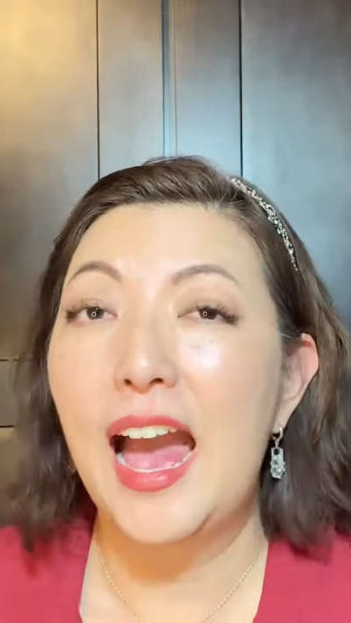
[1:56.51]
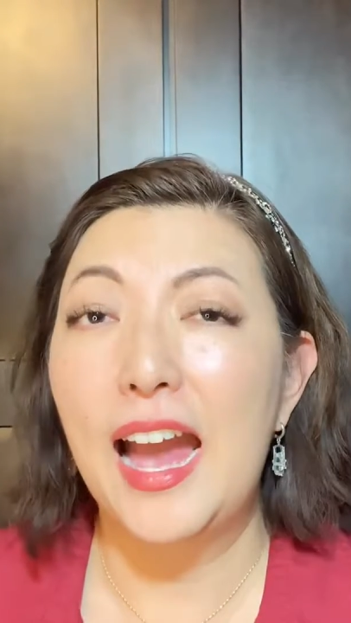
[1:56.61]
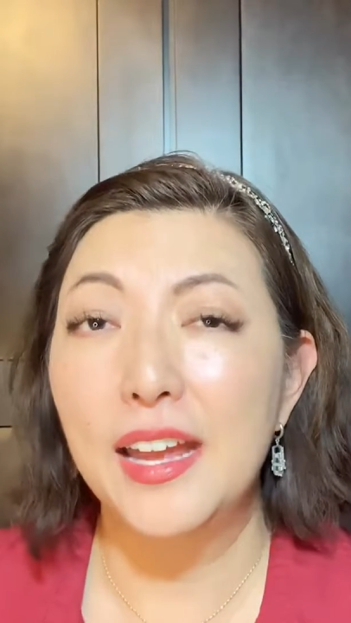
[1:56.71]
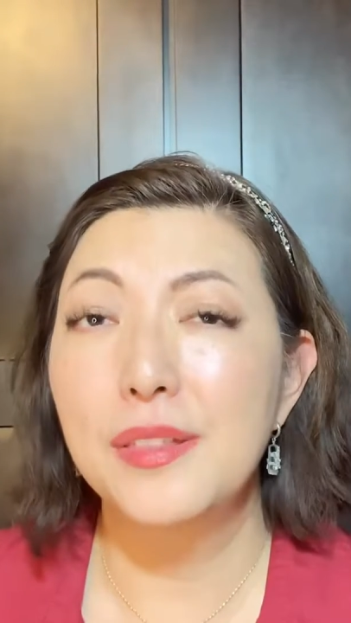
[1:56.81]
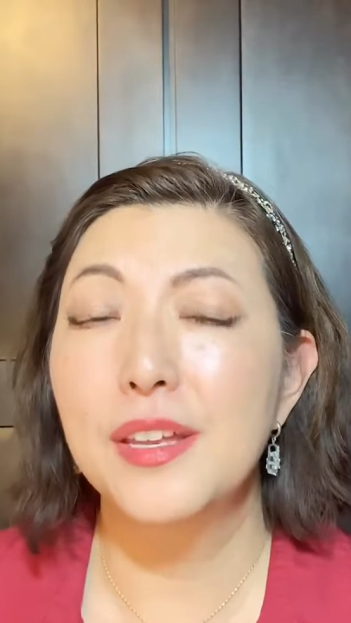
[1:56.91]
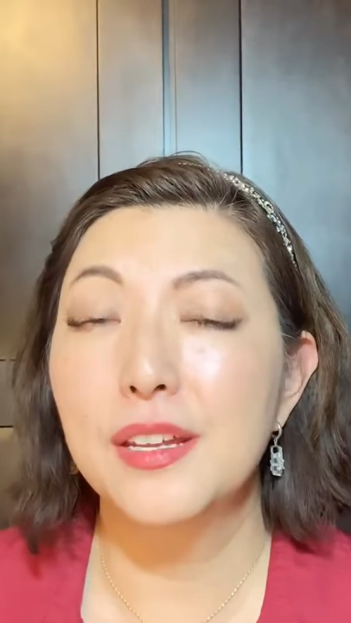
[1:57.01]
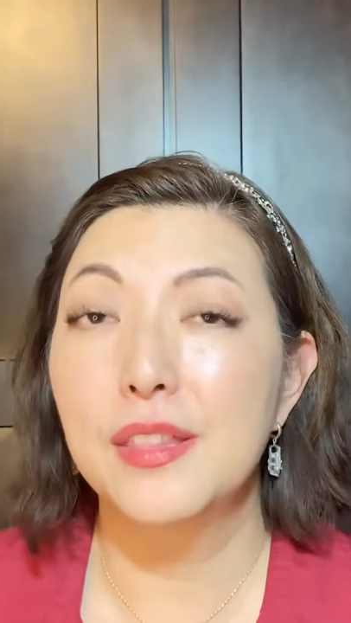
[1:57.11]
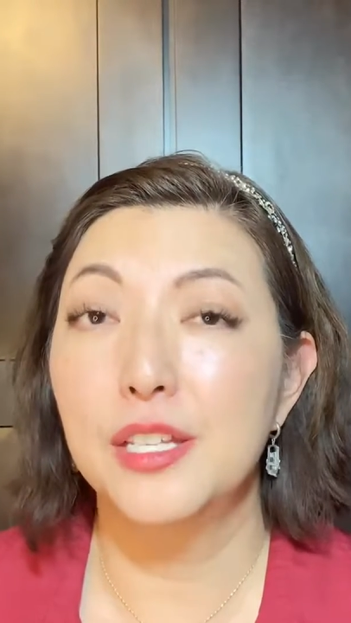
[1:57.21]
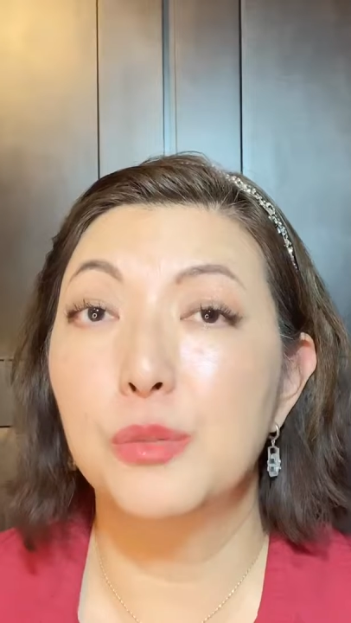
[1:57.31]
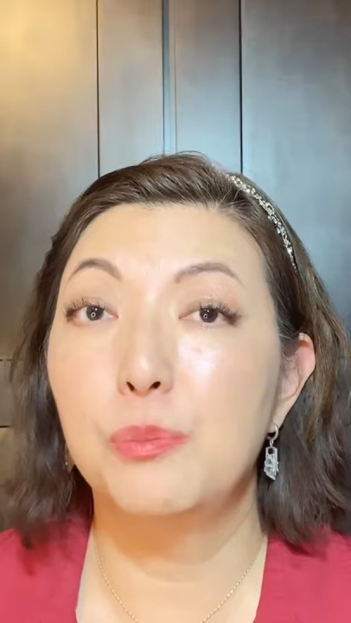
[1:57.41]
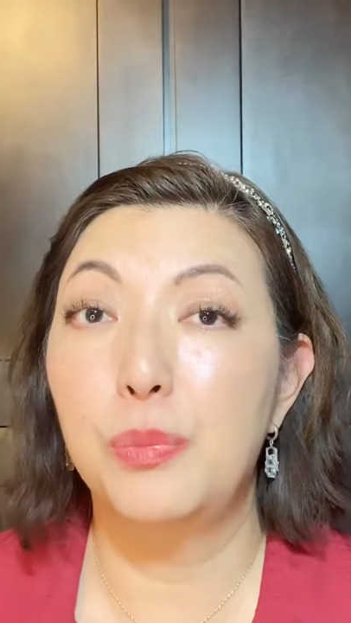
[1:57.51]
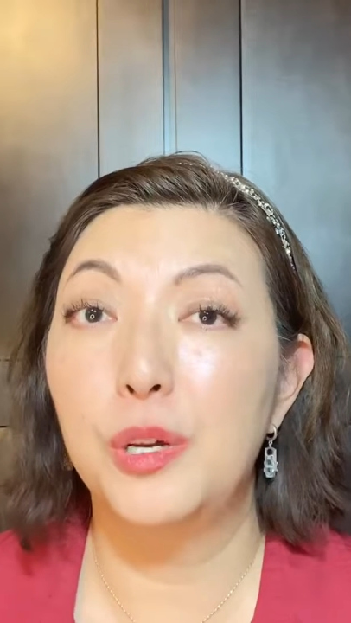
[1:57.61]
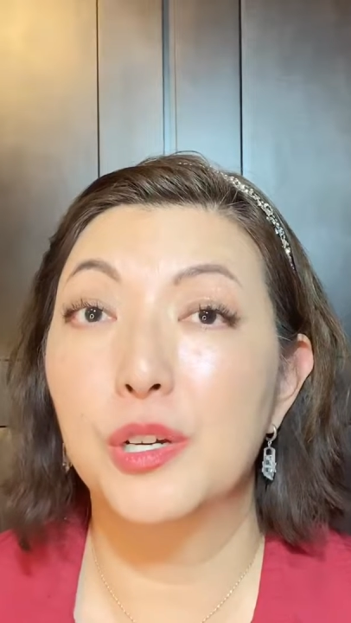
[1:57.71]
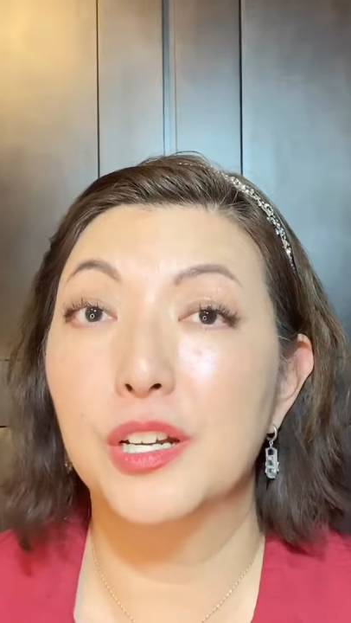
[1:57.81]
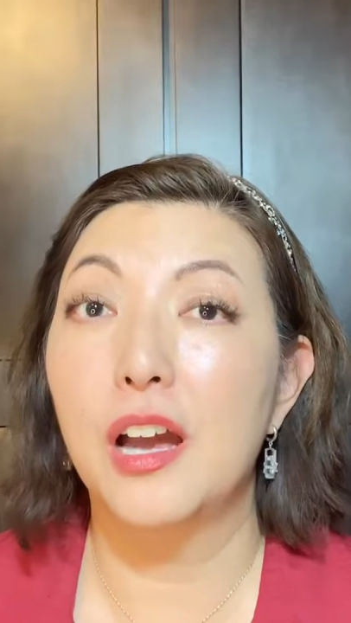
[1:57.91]
I think this
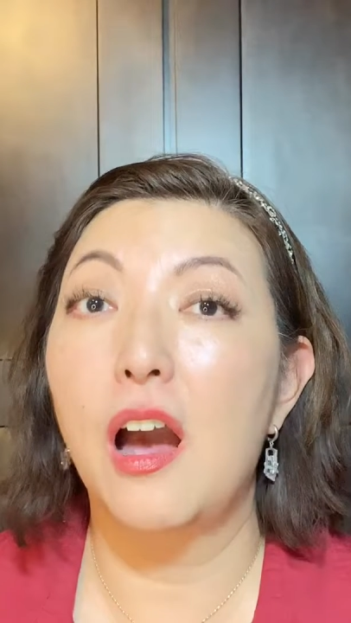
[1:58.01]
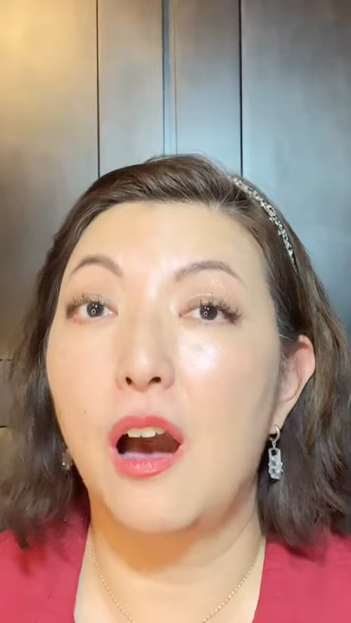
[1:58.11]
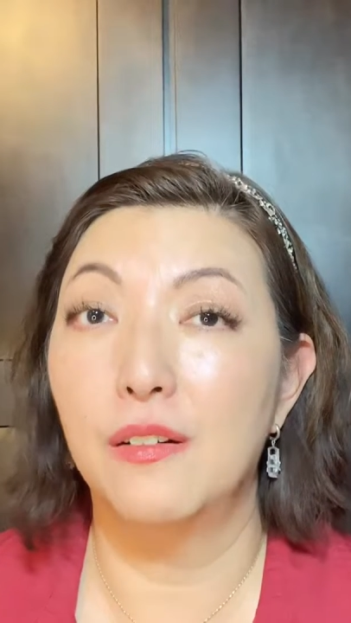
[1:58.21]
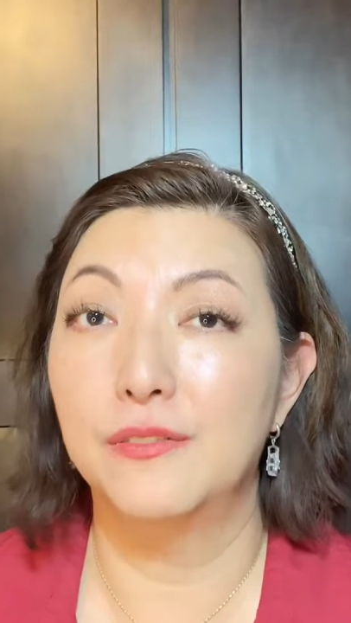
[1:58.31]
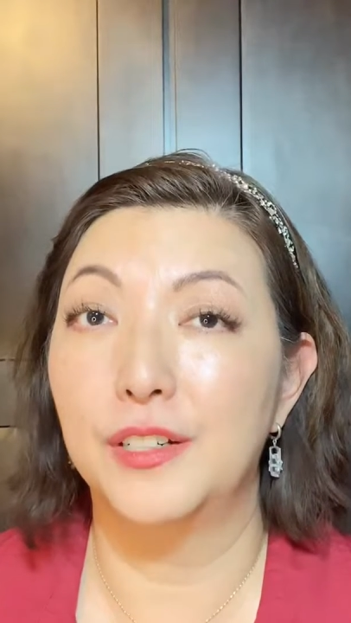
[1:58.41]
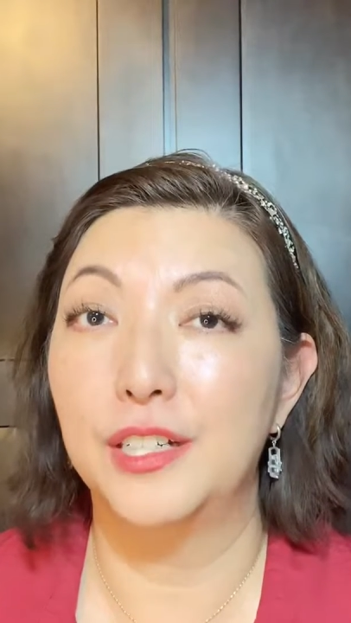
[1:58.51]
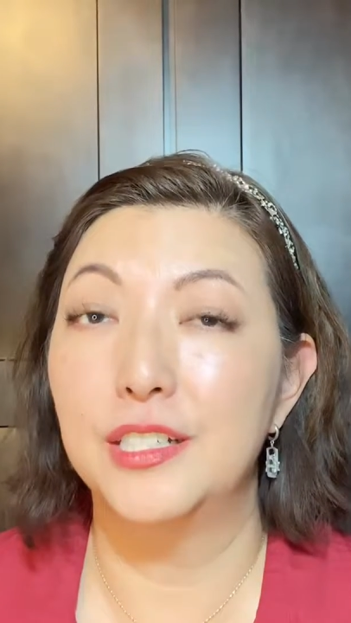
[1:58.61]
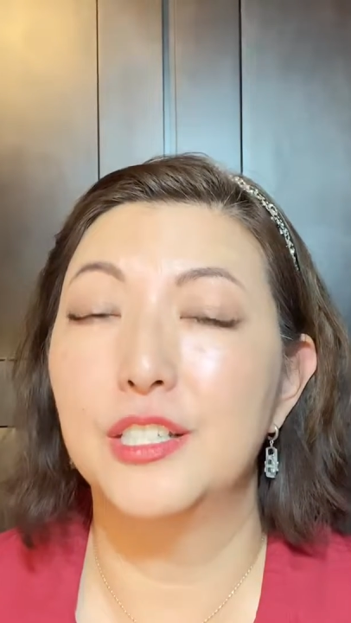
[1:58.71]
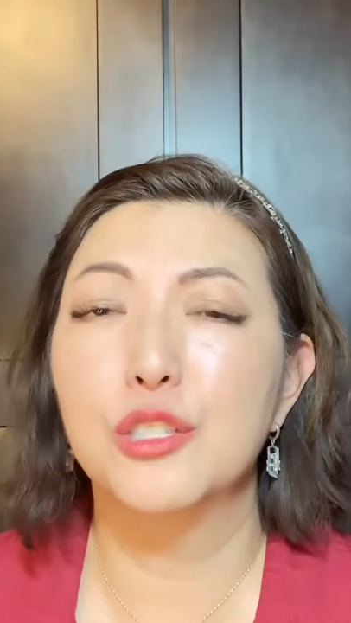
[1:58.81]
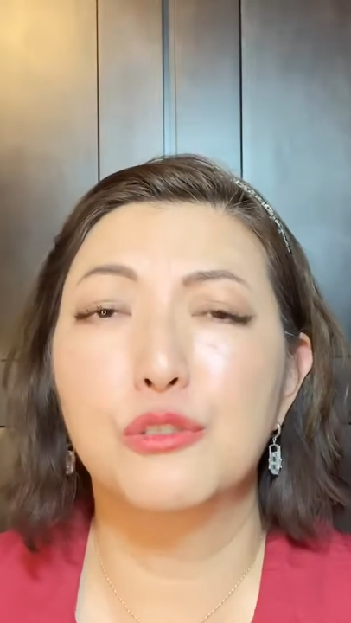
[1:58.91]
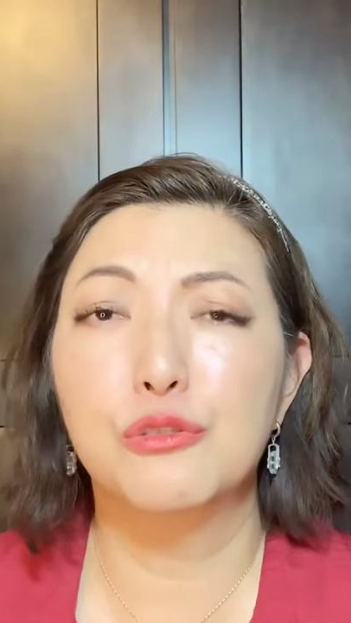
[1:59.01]
book offers